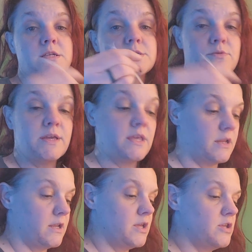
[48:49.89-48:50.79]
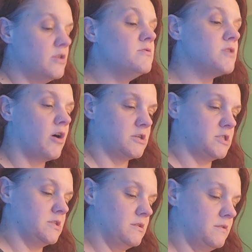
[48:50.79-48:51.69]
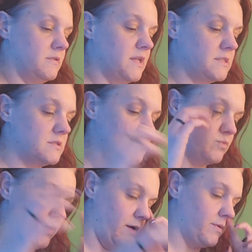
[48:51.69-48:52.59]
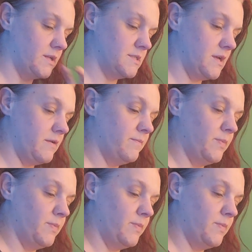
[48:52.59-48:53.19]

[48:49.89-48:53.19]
So again, use caution. That's what I'm going to say.